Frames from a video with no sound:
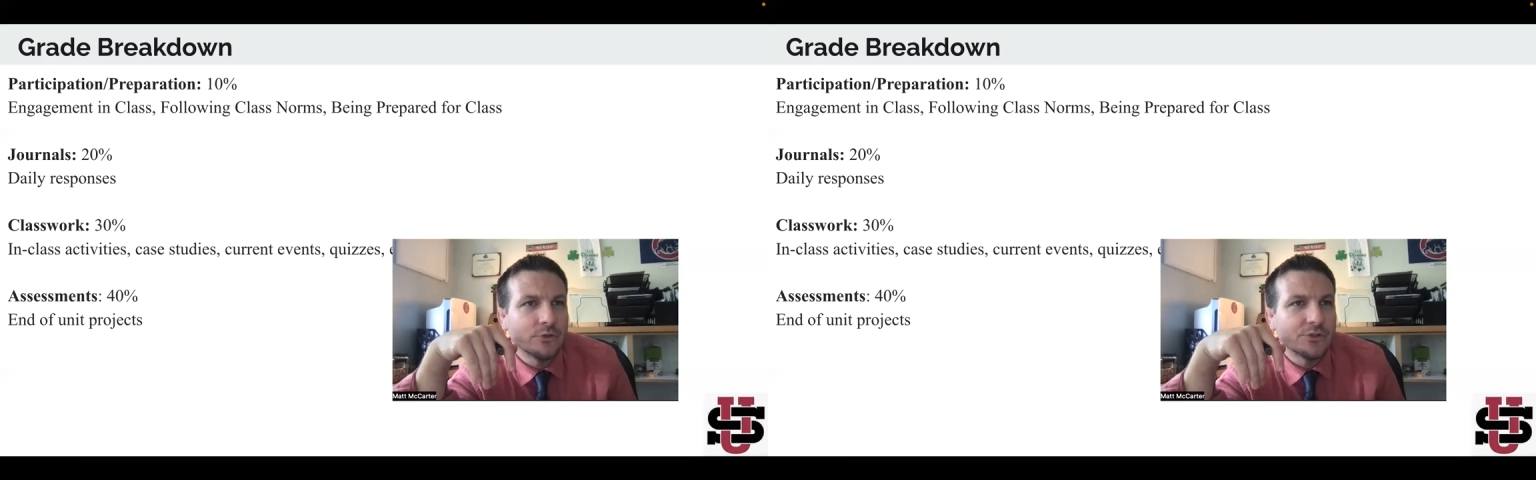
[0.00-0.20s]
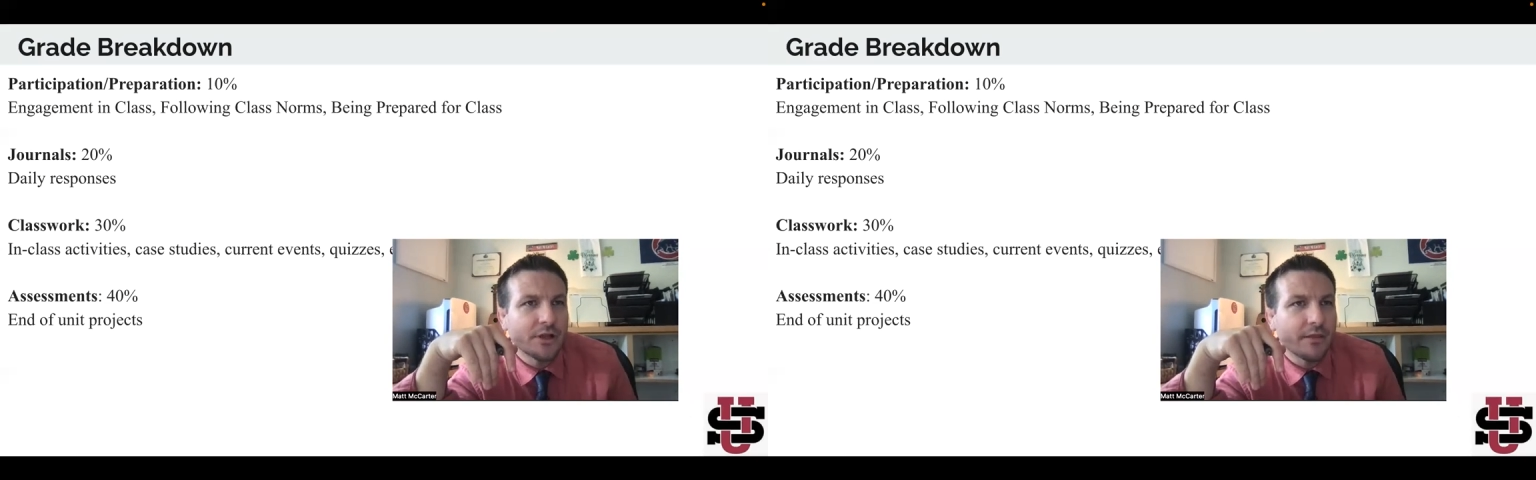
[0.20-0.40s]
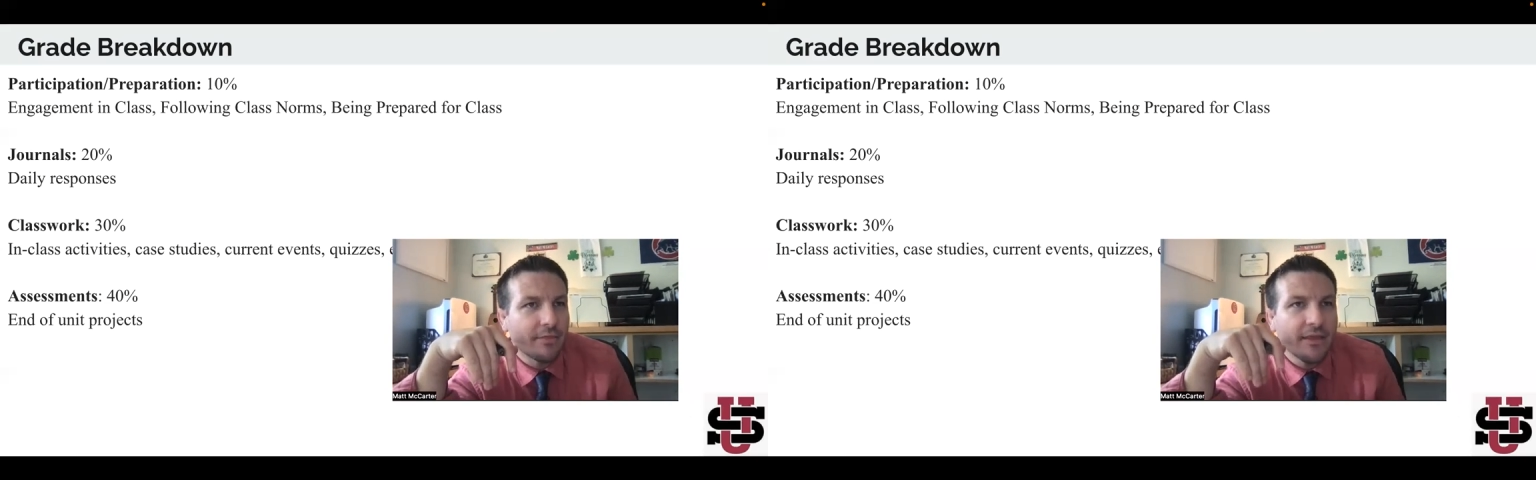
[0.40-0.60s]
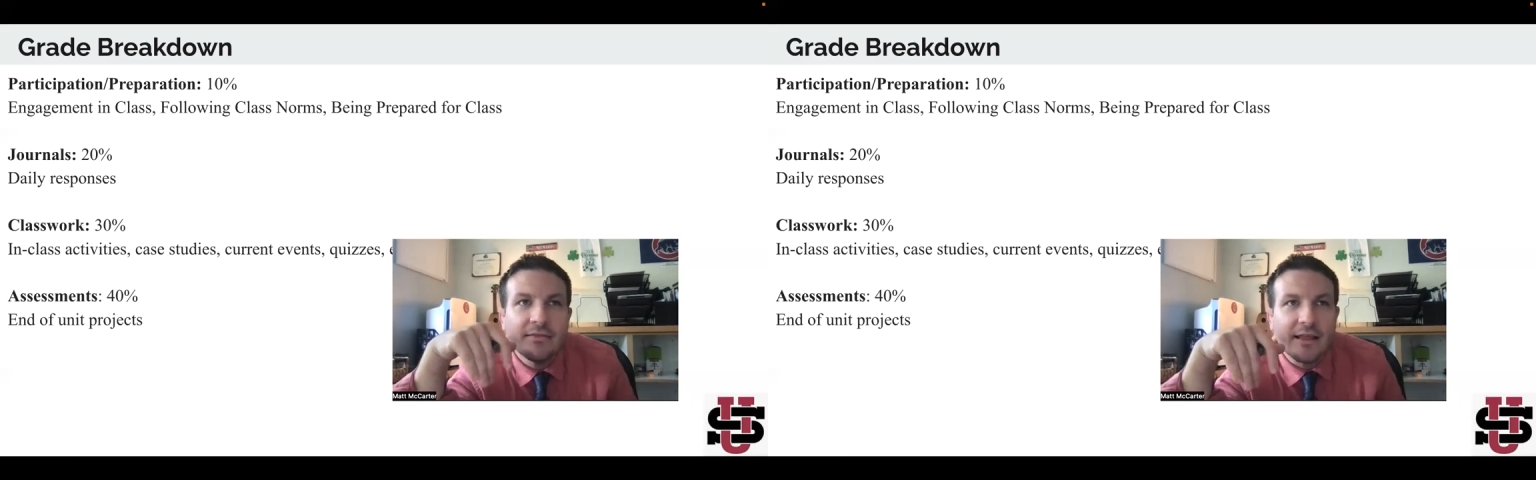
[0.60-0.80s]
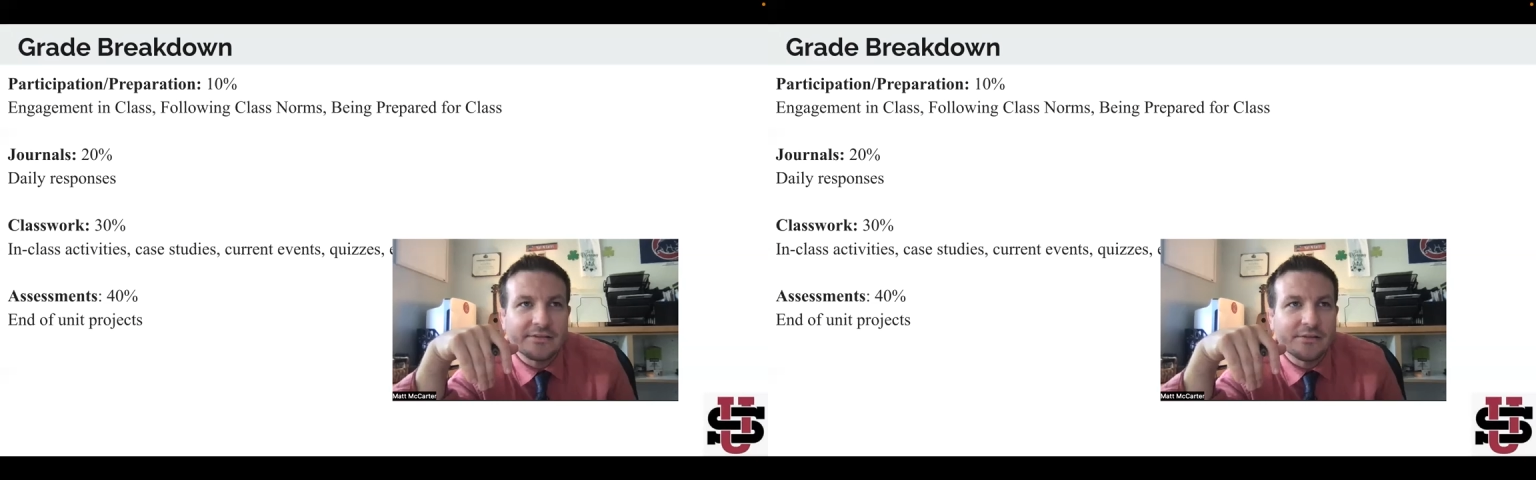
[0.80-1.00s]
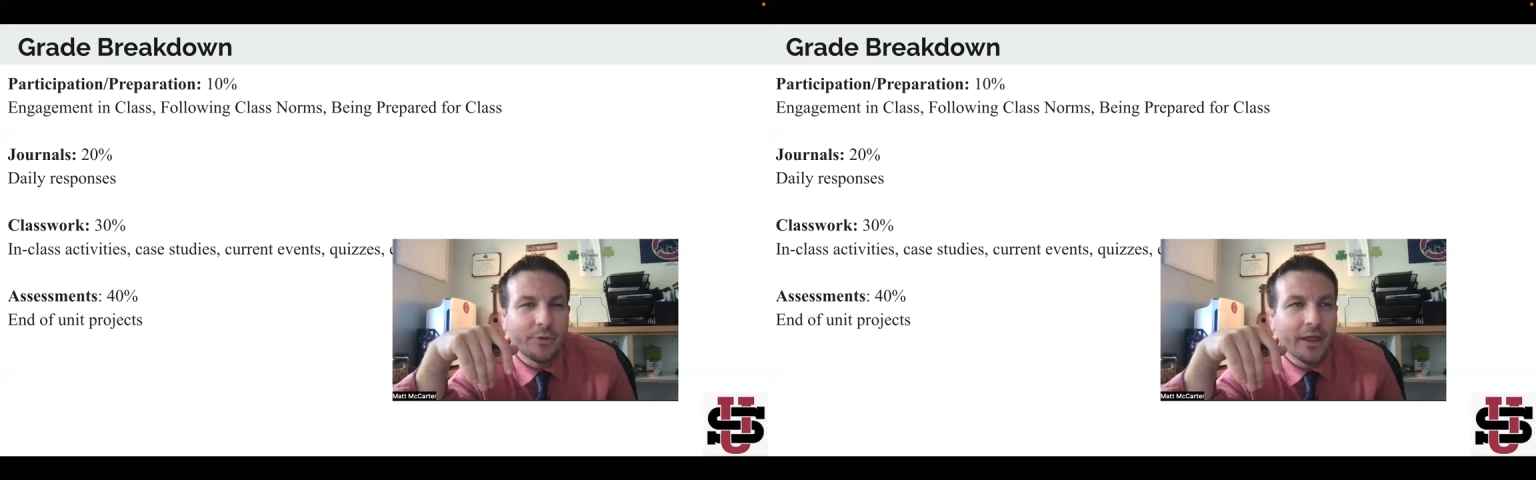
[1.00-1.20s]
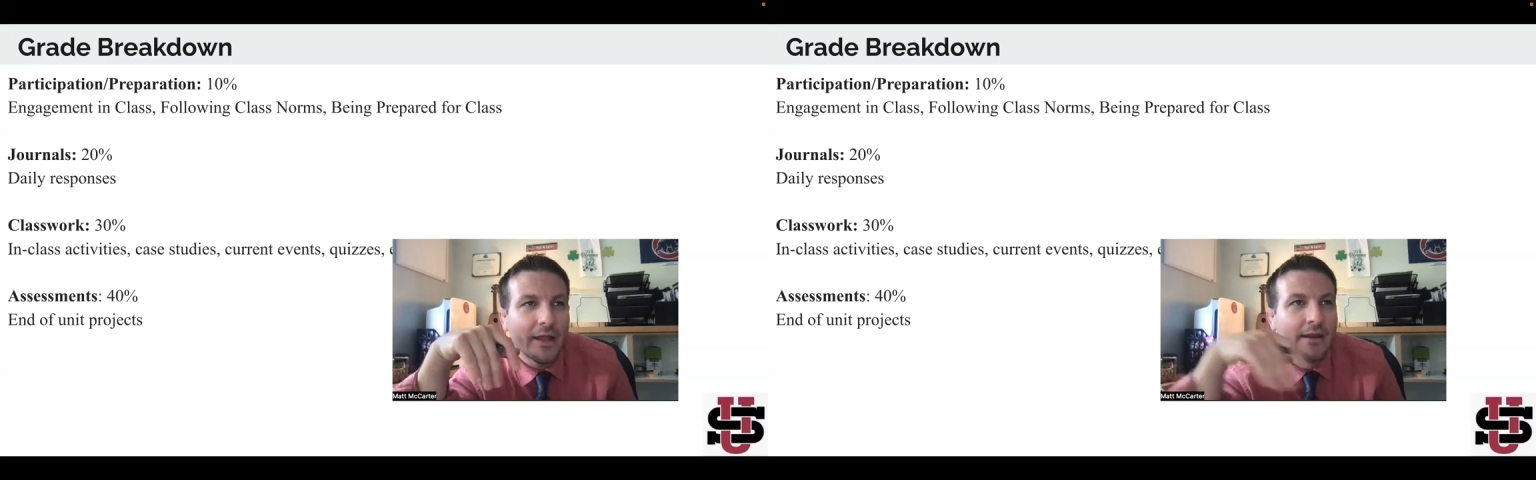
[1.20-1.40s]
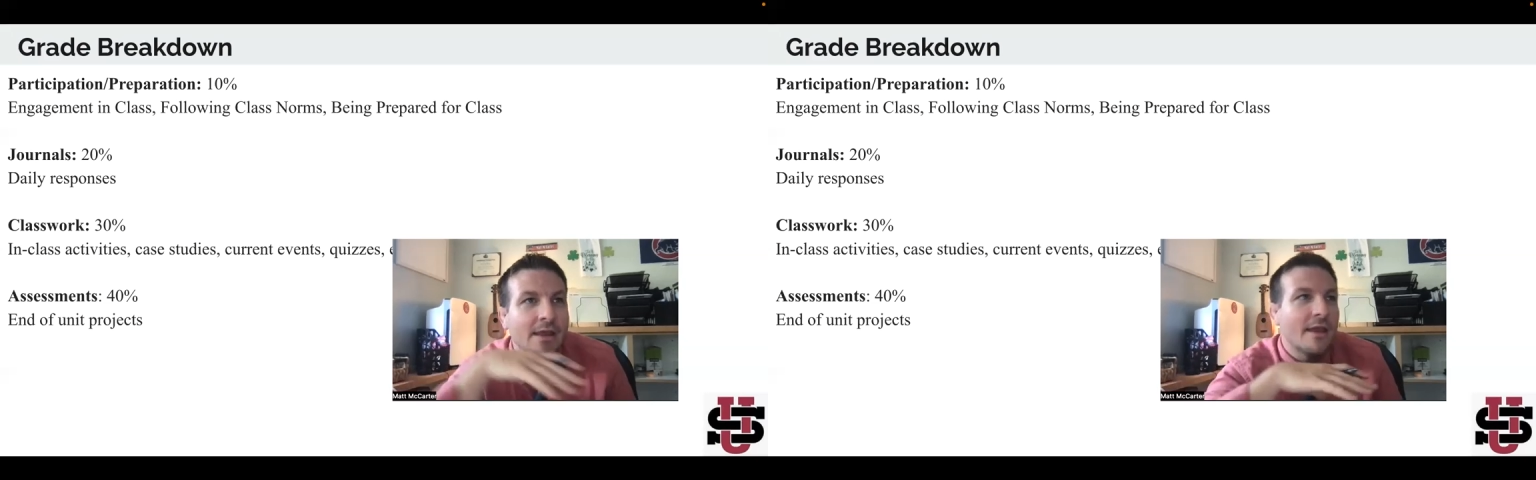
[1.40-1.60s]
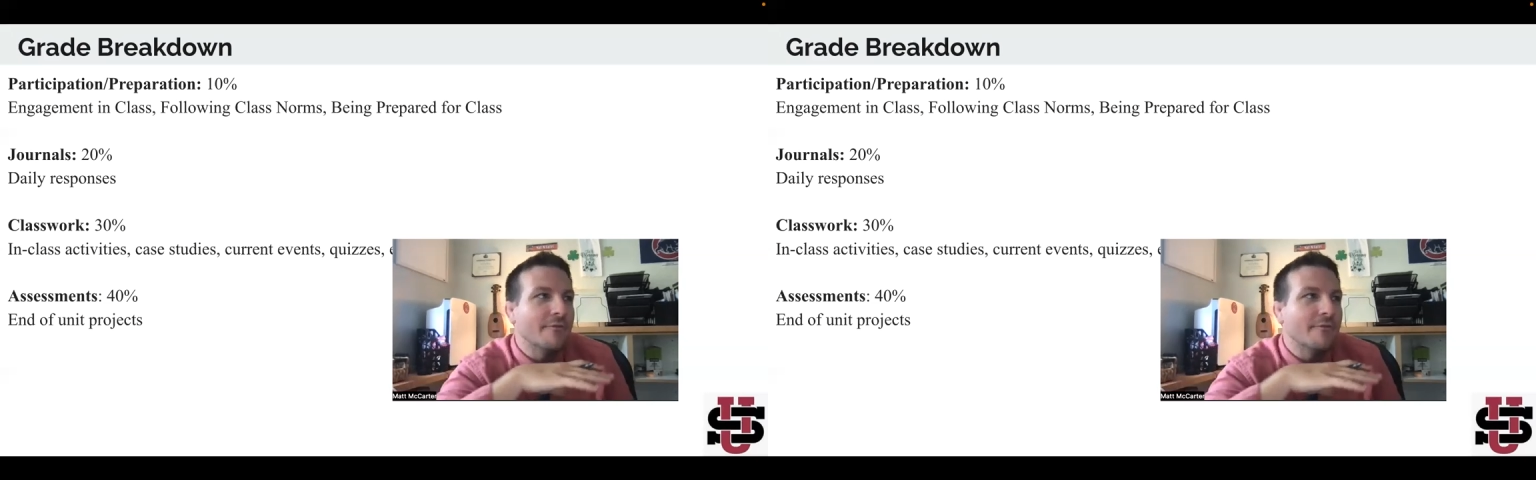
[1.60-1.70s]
which I think that's the plan,